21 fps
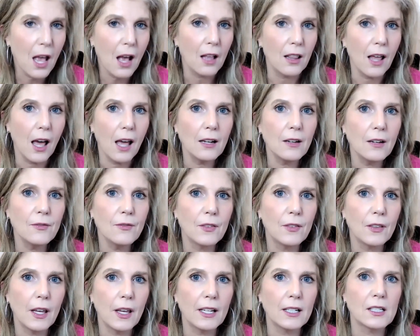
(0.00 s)
A lot of
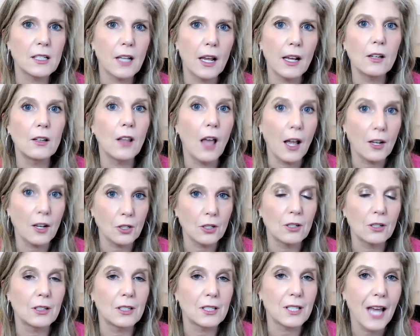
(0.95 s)
like
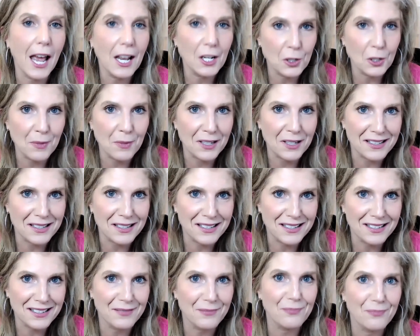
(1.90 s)
psychological
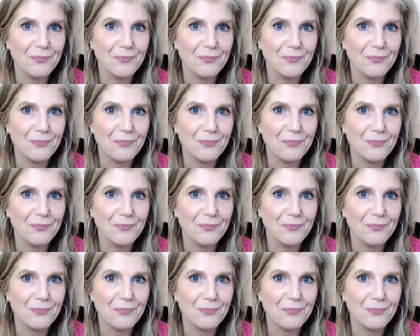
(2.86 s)
attachments